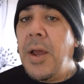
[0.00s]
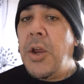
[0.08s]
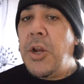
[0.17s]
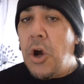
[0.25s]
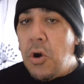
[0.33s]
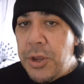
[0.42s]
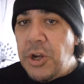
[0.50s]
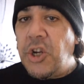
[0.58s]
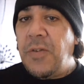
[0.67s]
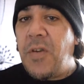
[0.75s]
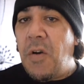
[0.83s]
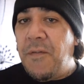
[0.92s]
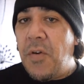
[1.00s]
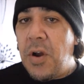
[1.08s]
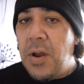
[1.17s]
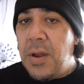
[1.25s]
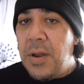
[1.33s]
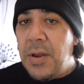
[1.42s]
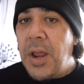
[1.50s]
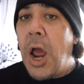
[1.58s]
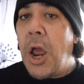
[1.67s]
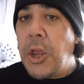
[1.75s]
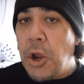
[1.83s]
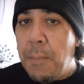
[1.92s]
You know who you should vote for?
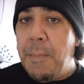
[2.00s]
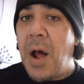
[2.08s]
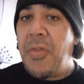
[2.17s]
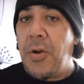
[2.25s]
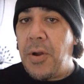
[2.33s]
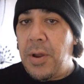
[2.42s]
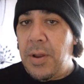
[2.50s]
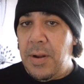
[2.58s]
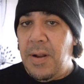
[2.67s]
Your mother.